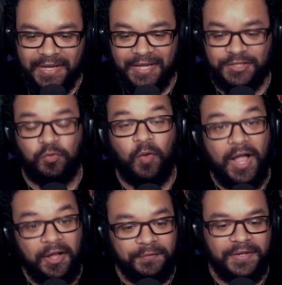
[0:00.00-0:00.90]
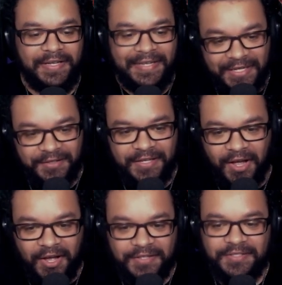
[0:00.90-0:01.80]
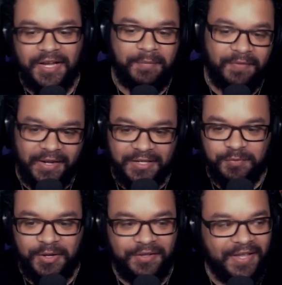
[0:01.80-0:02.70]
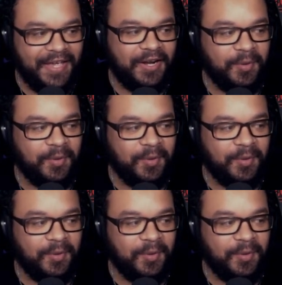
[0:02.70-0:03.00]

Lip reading: And 12 healing on top of that as well. And our